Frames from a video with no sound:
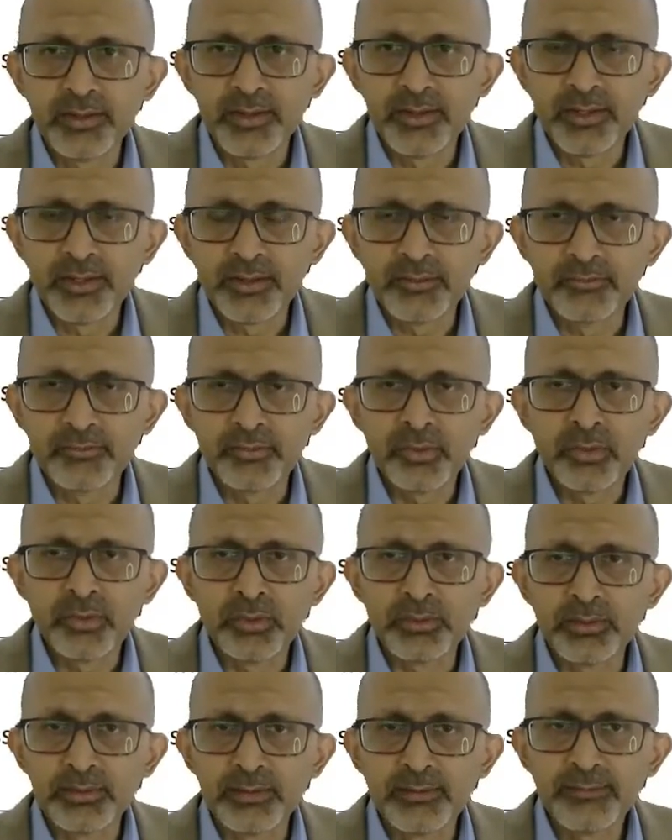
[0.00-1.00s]
So
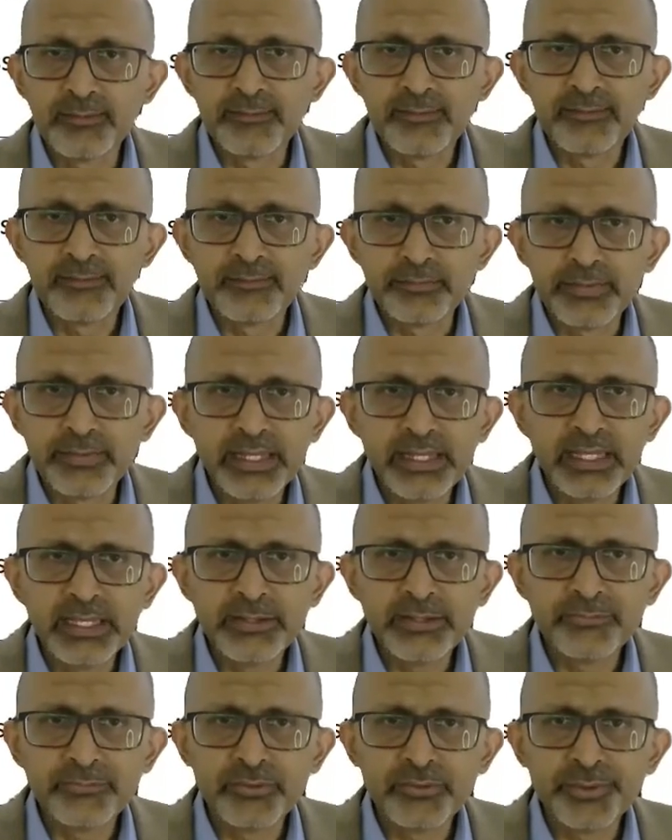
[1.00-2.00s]
this is very
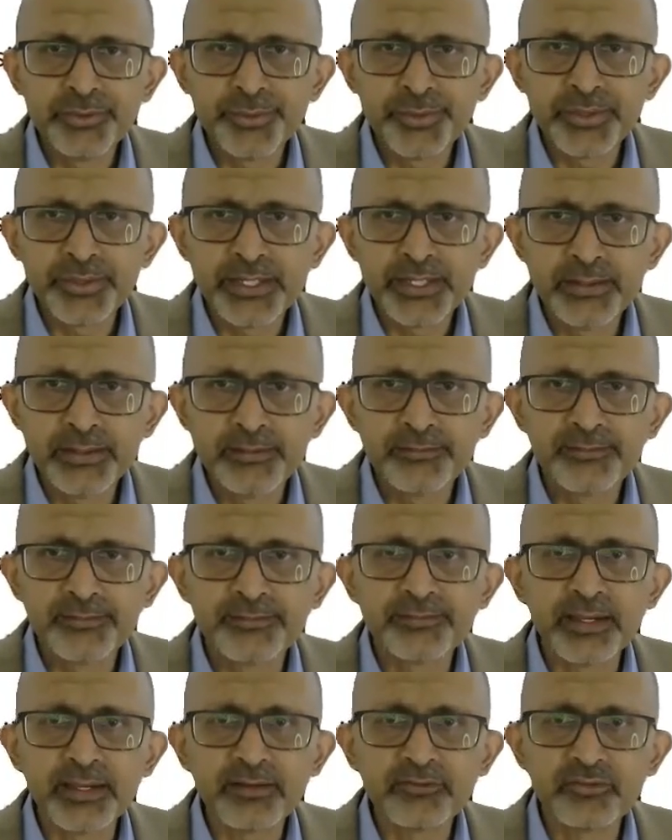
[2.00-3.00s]
easy to treat. This is
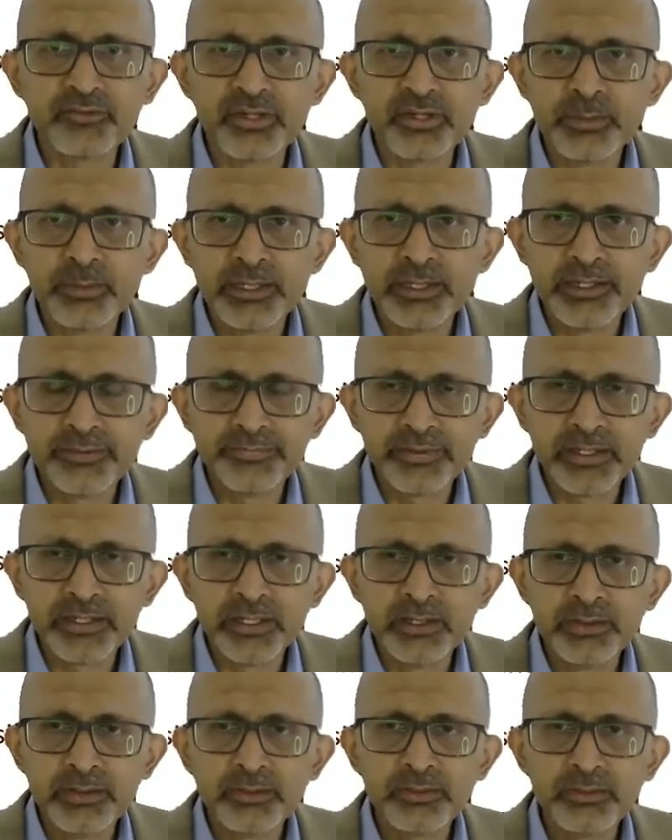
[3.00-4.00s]
extremely difficult
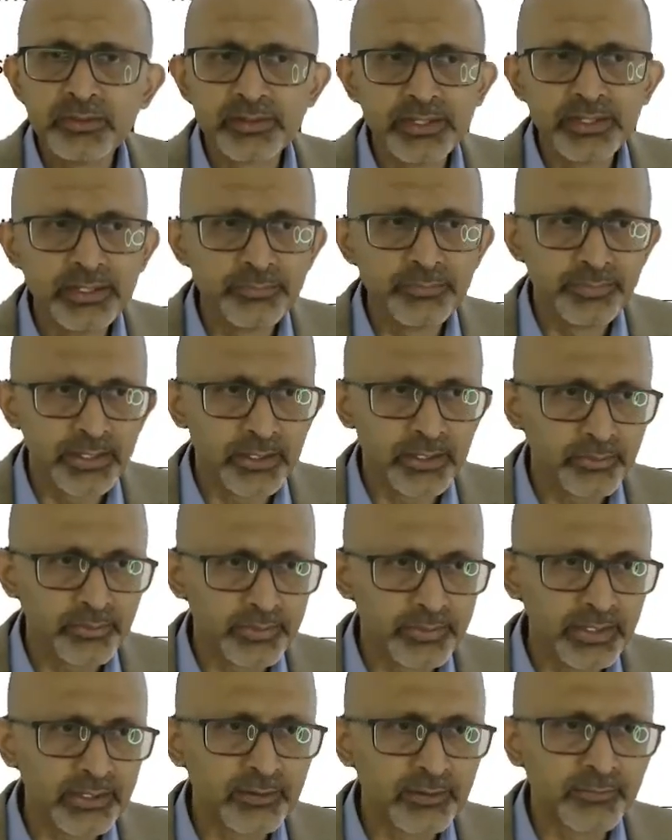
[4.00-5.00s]
to treat. We have to
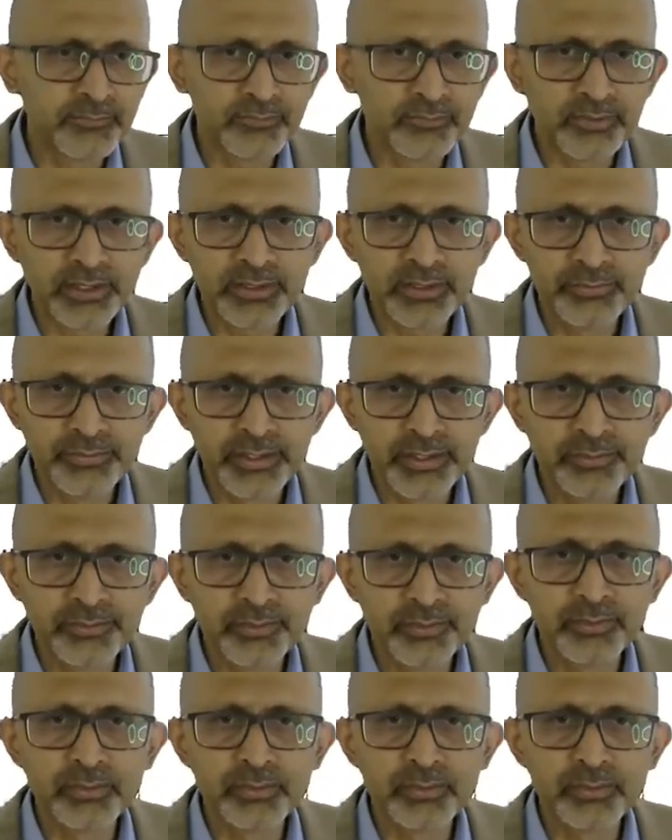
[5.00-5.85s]
reconstruct. We have to do a